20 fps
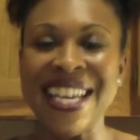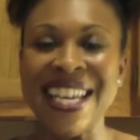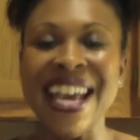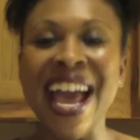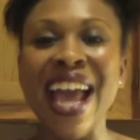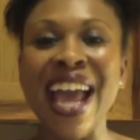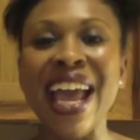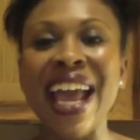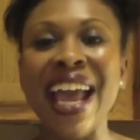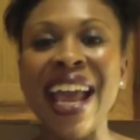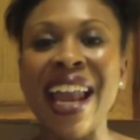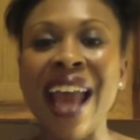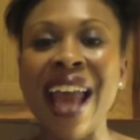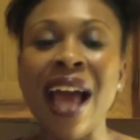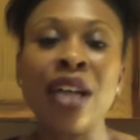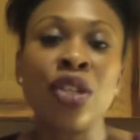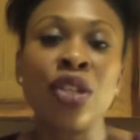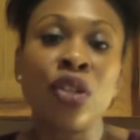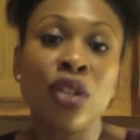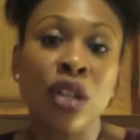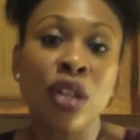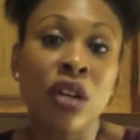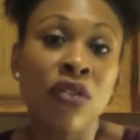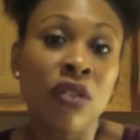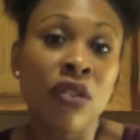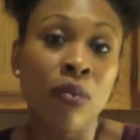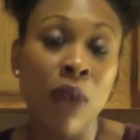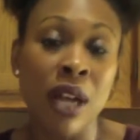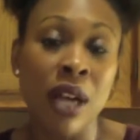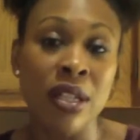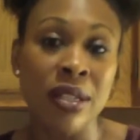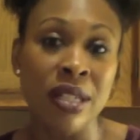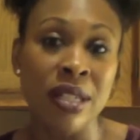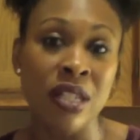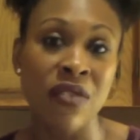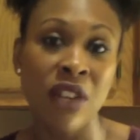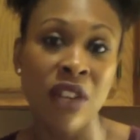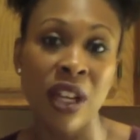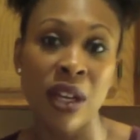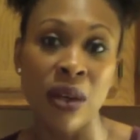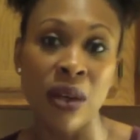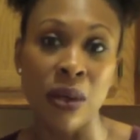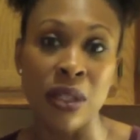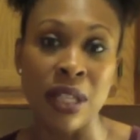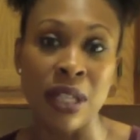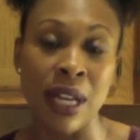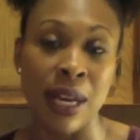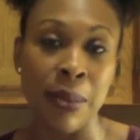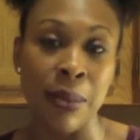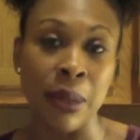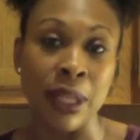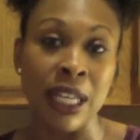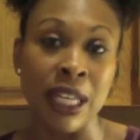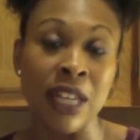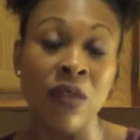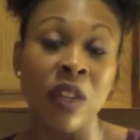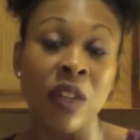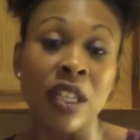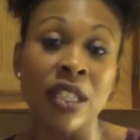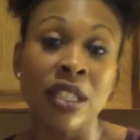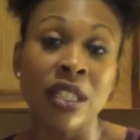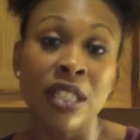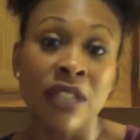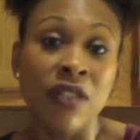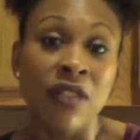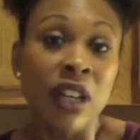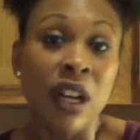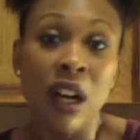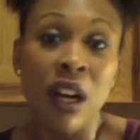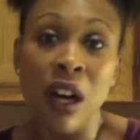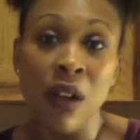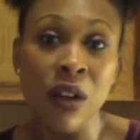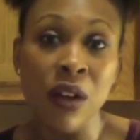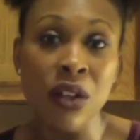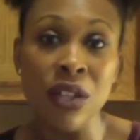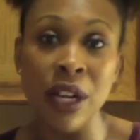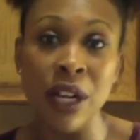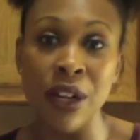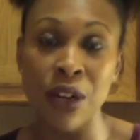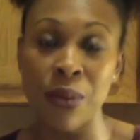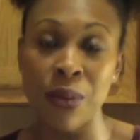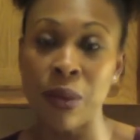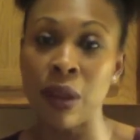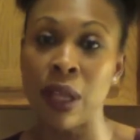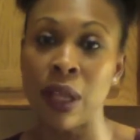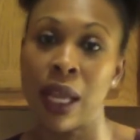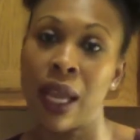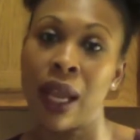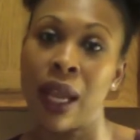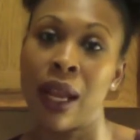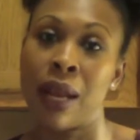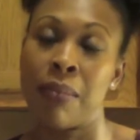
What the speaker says: And as you know from watching these videos, that I believe in different colors on your plate.